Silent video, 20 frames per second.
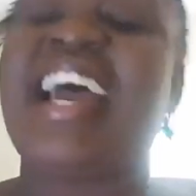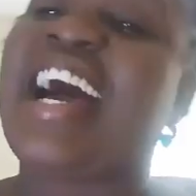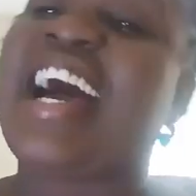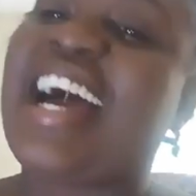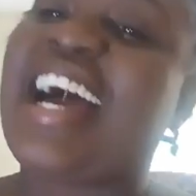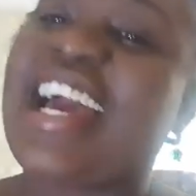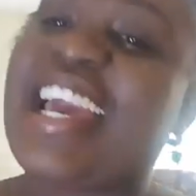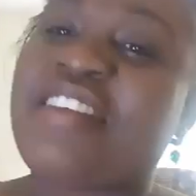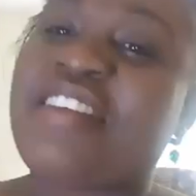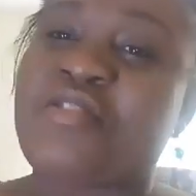
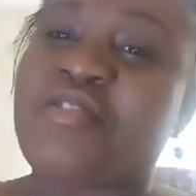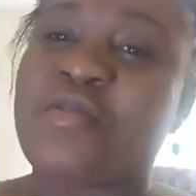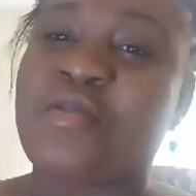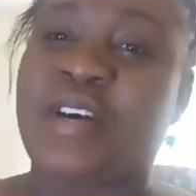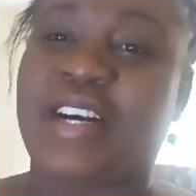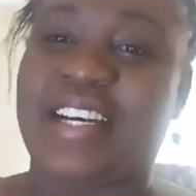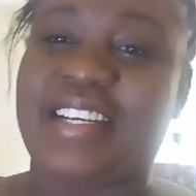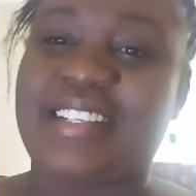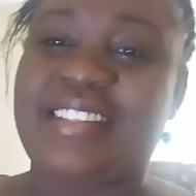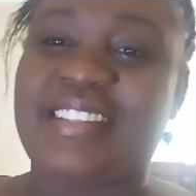Hi
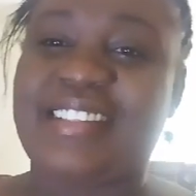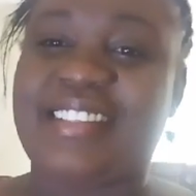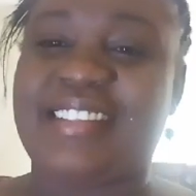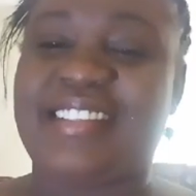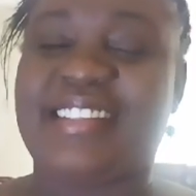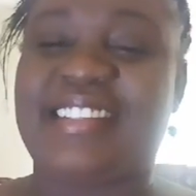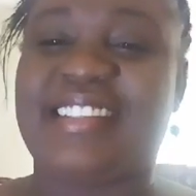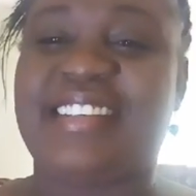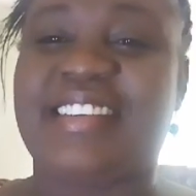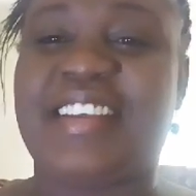everyone,
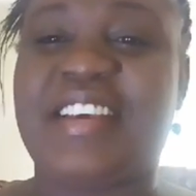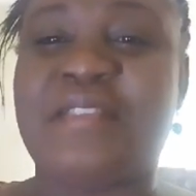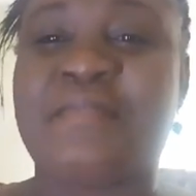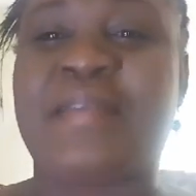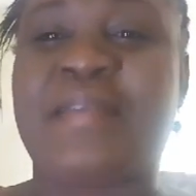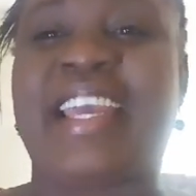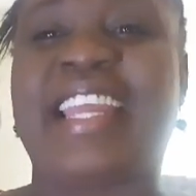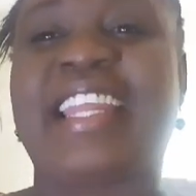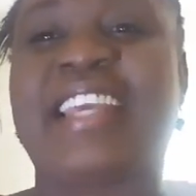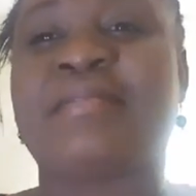
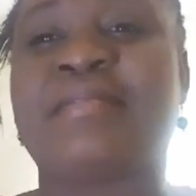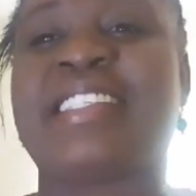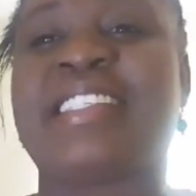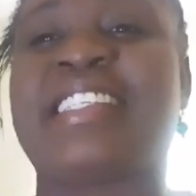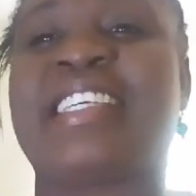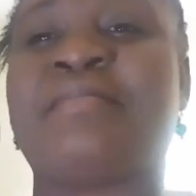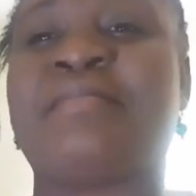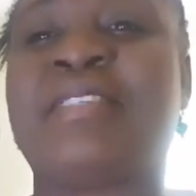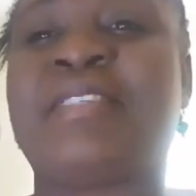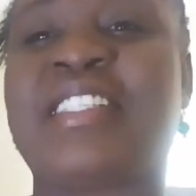my name is
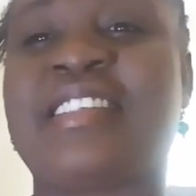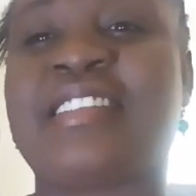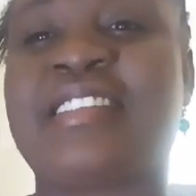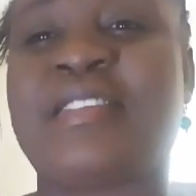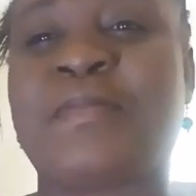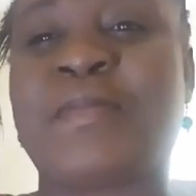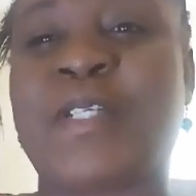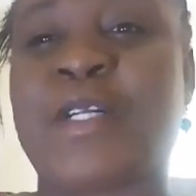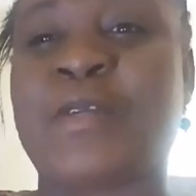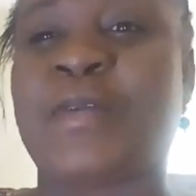Kimisha
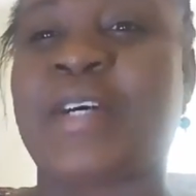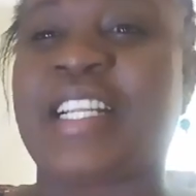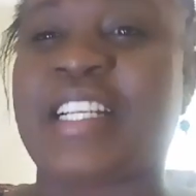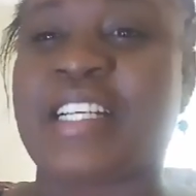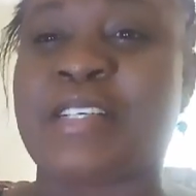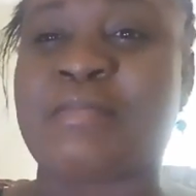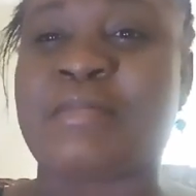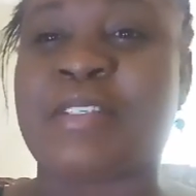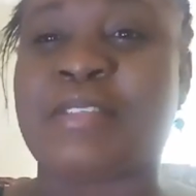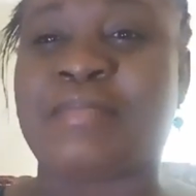Small.
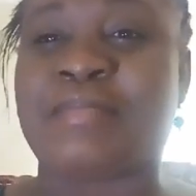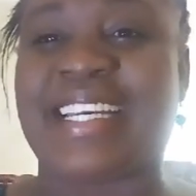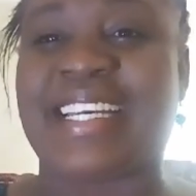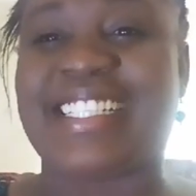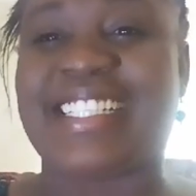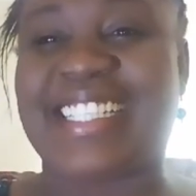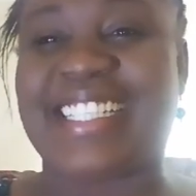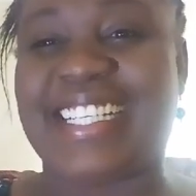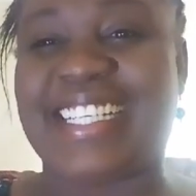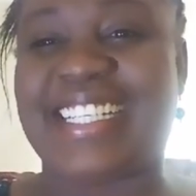Welcome to my
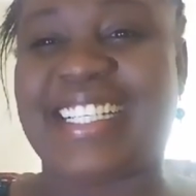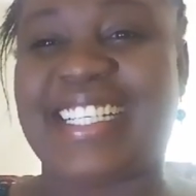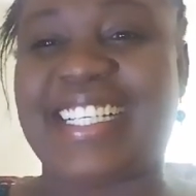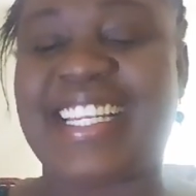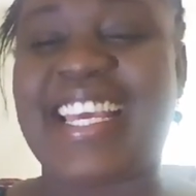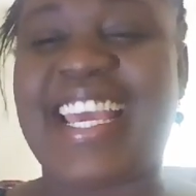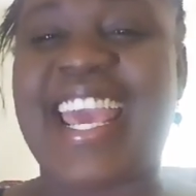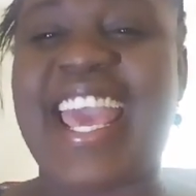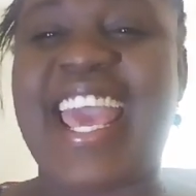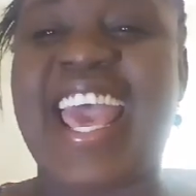
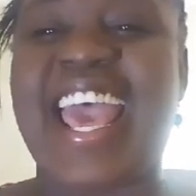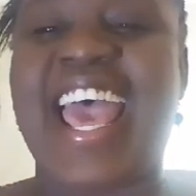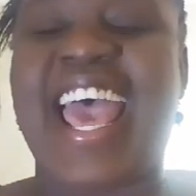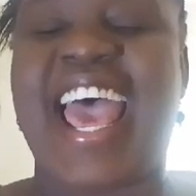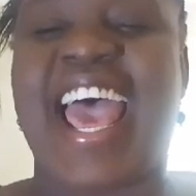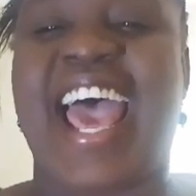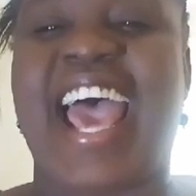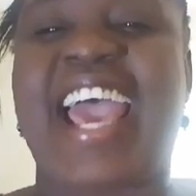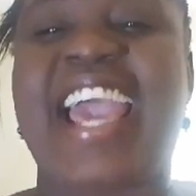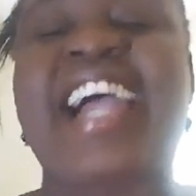channel.
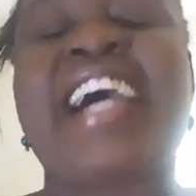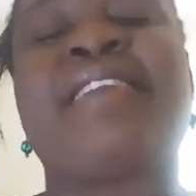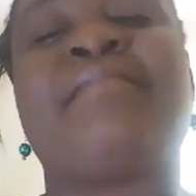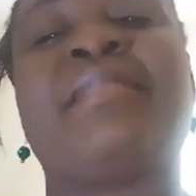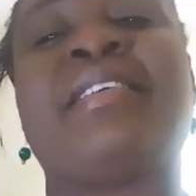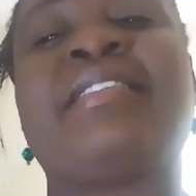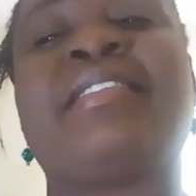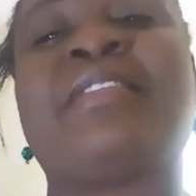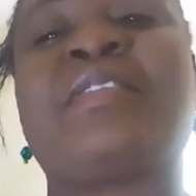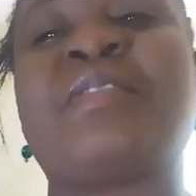I
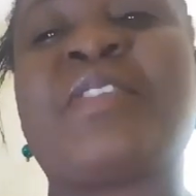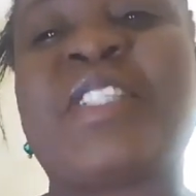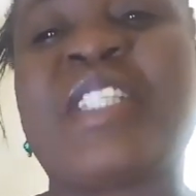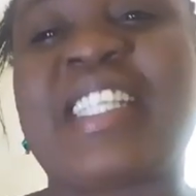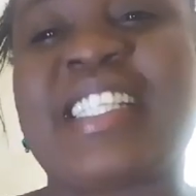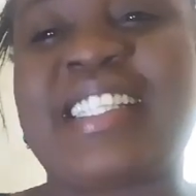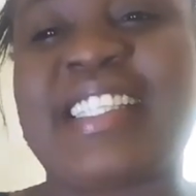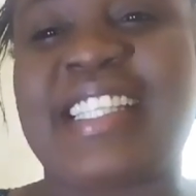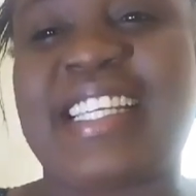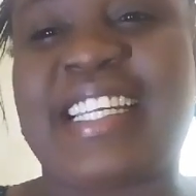am a
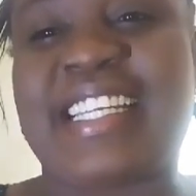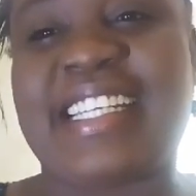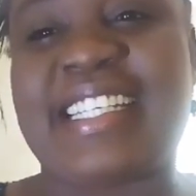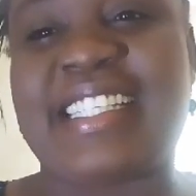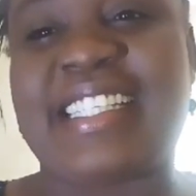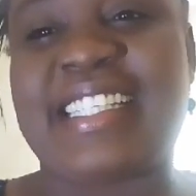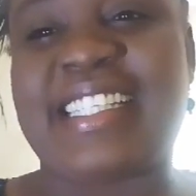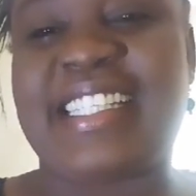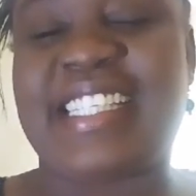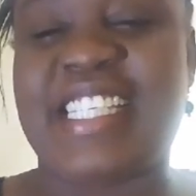social
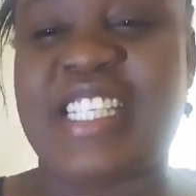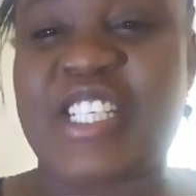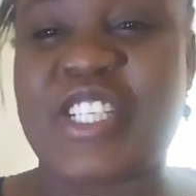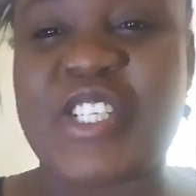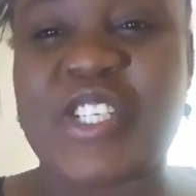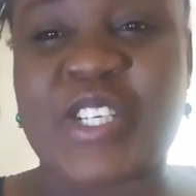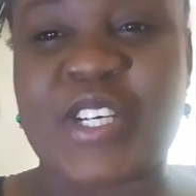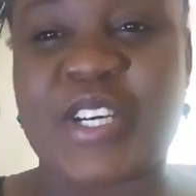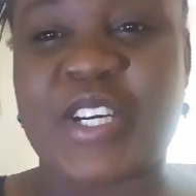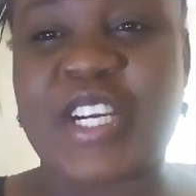studies
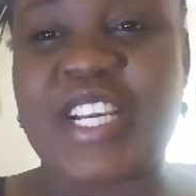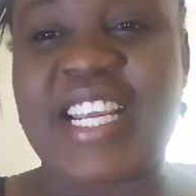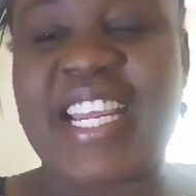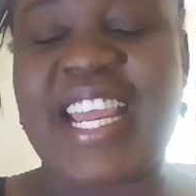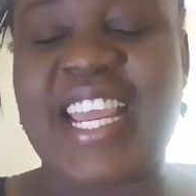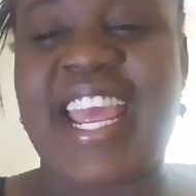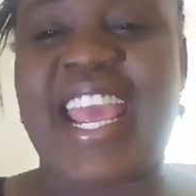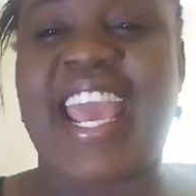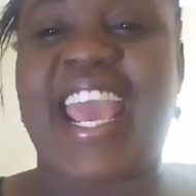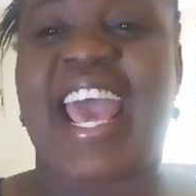teacher.
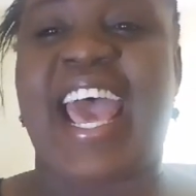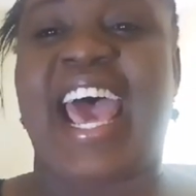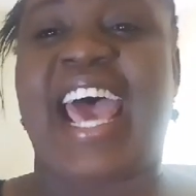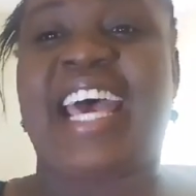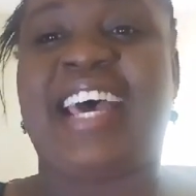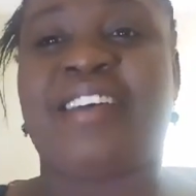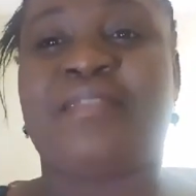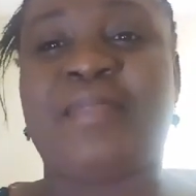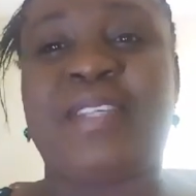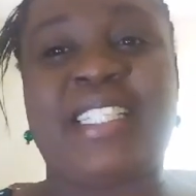I
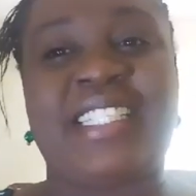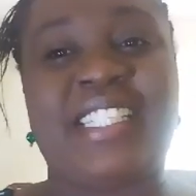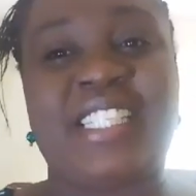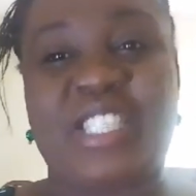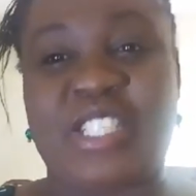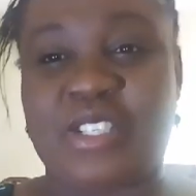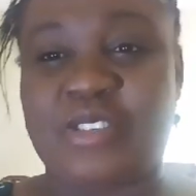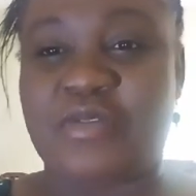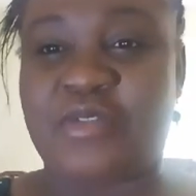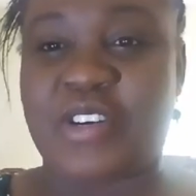have been
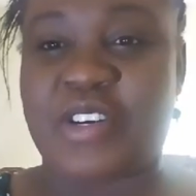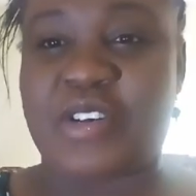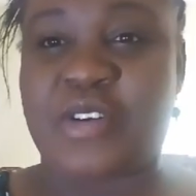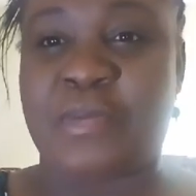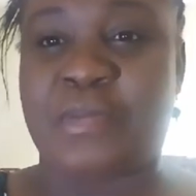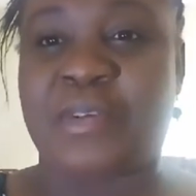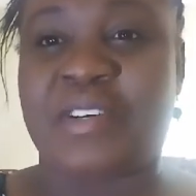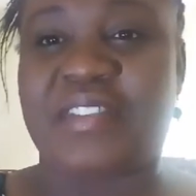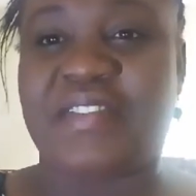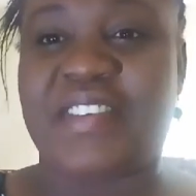teaching for a
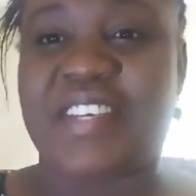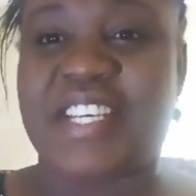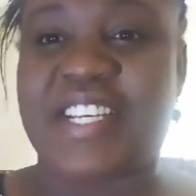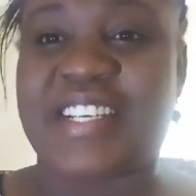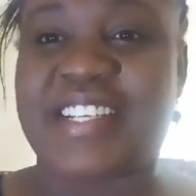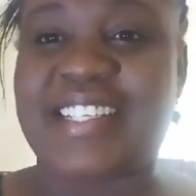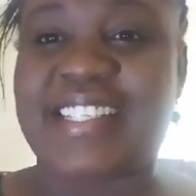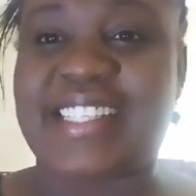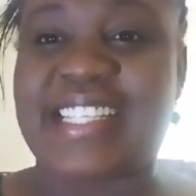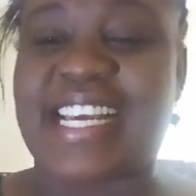number of
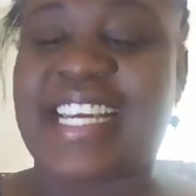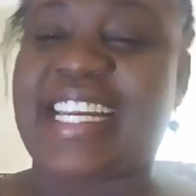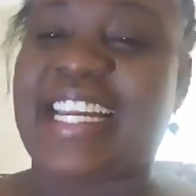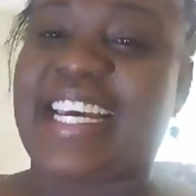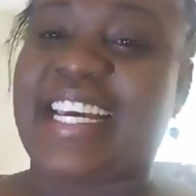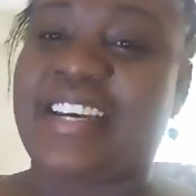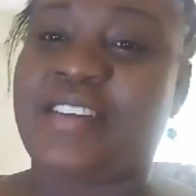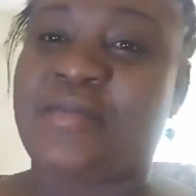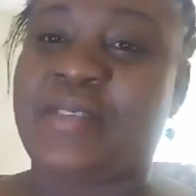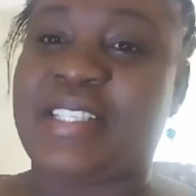years, and
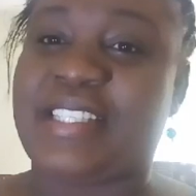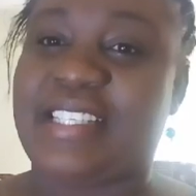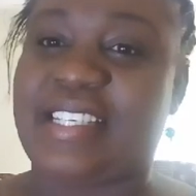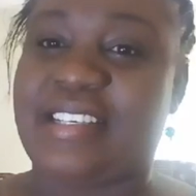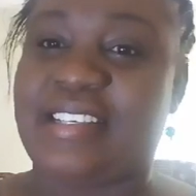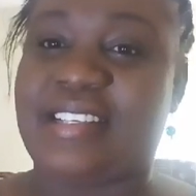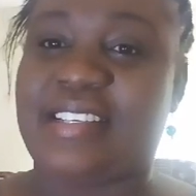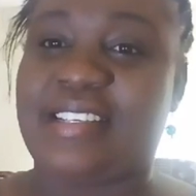I was